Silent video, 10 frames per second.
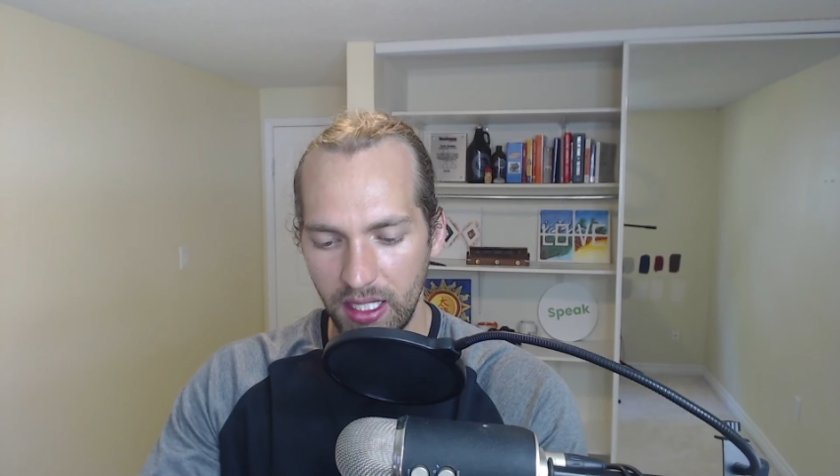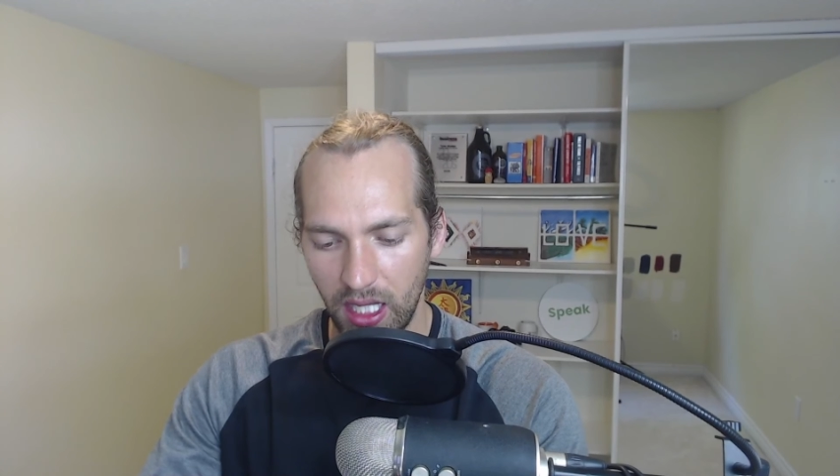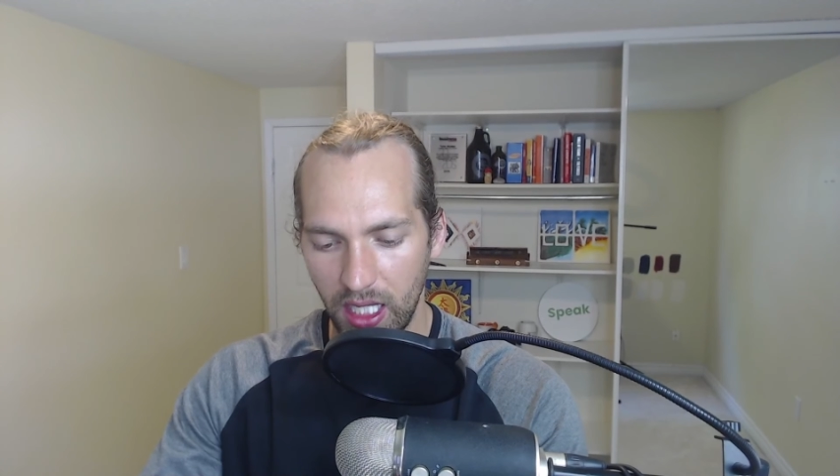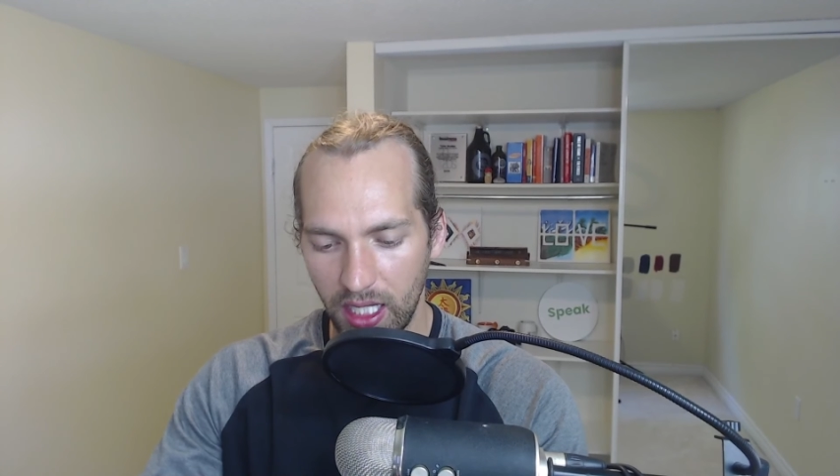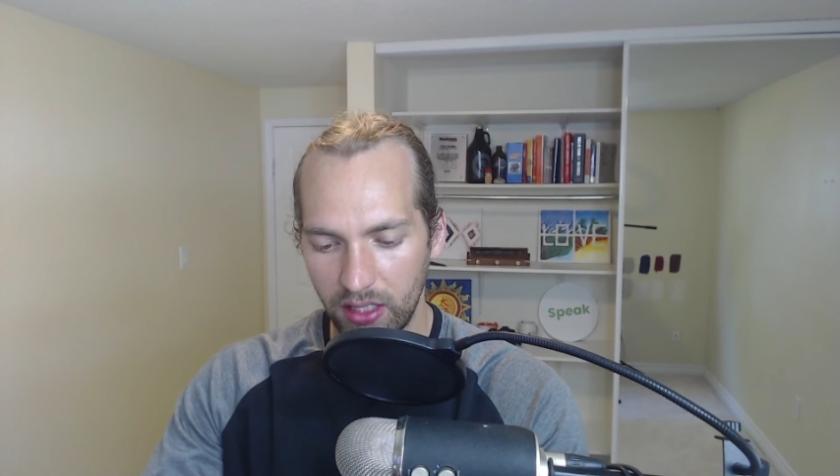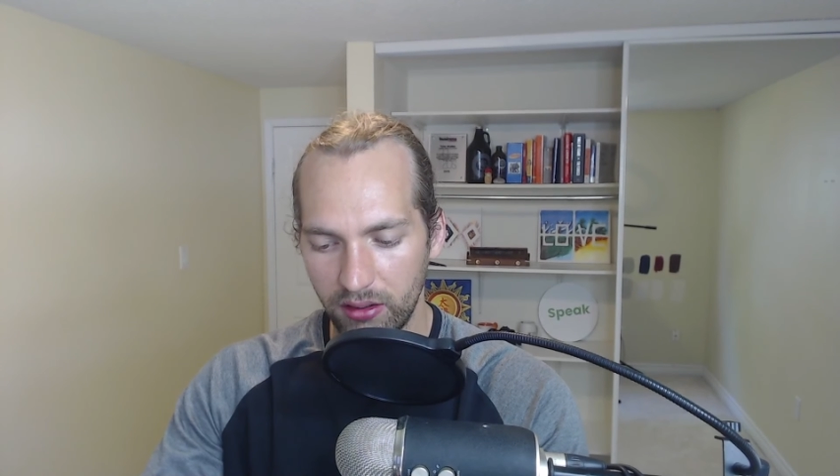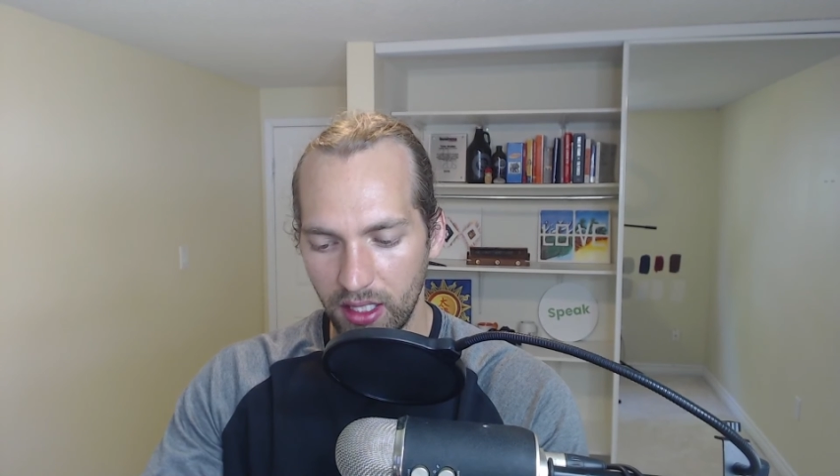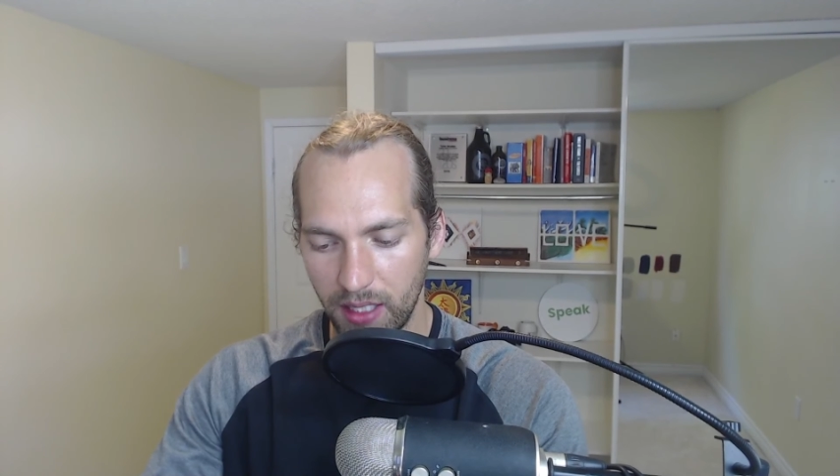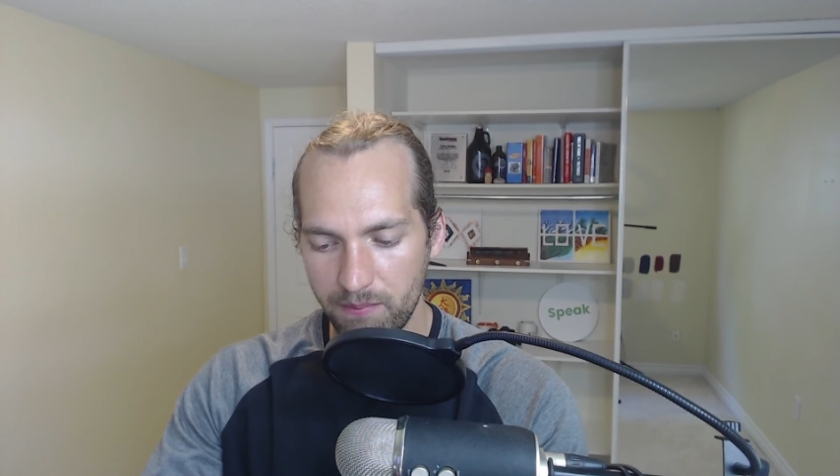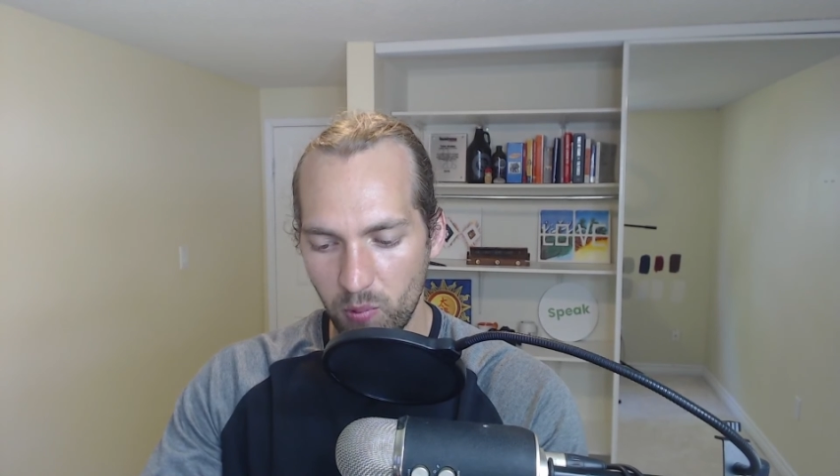and
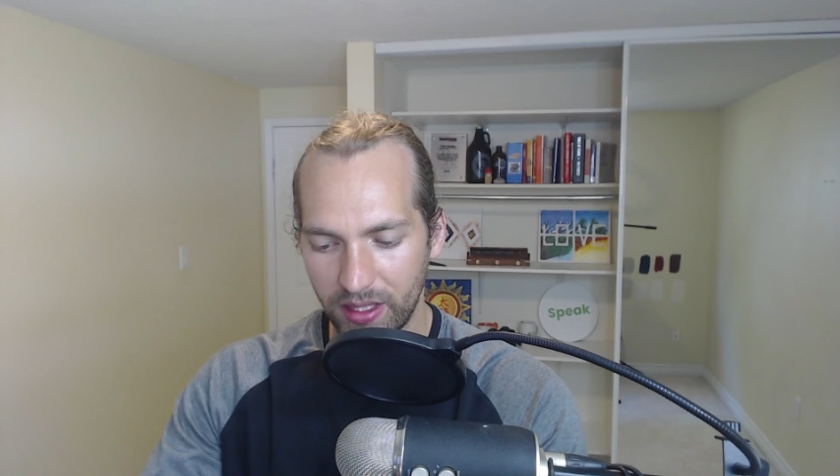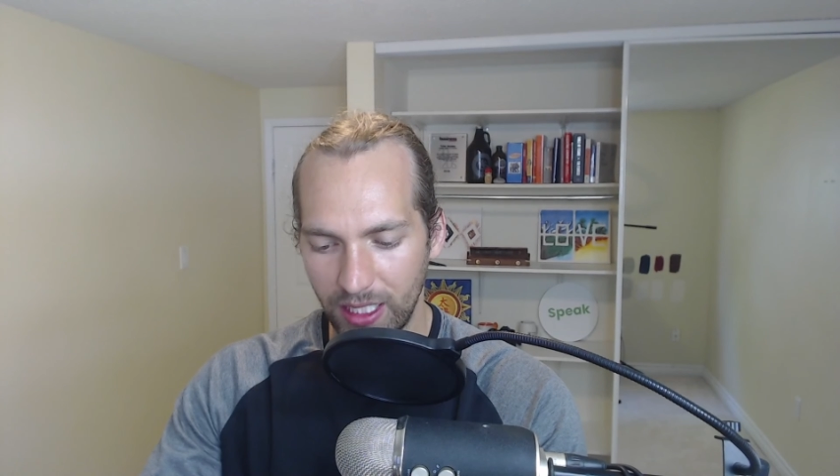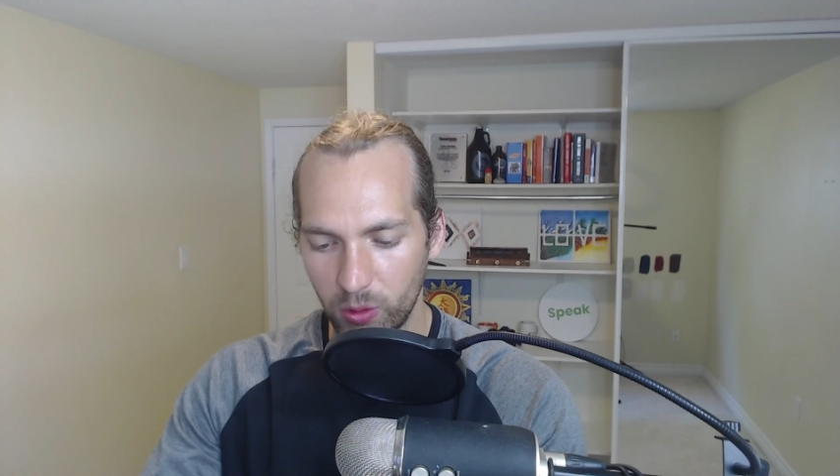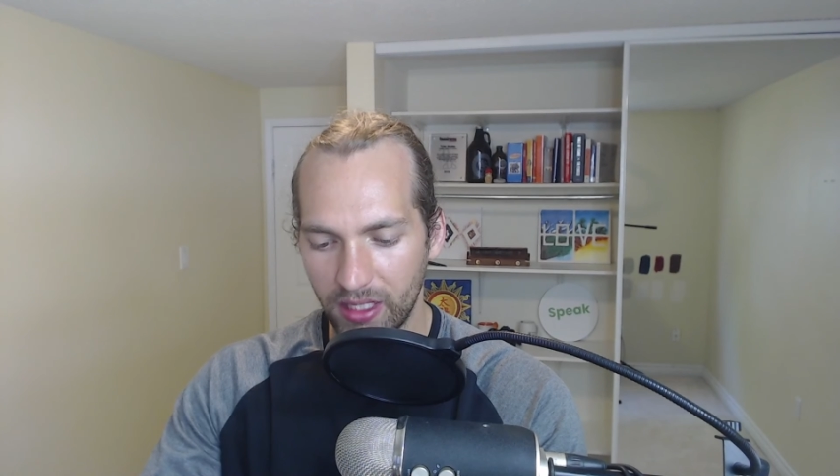um, without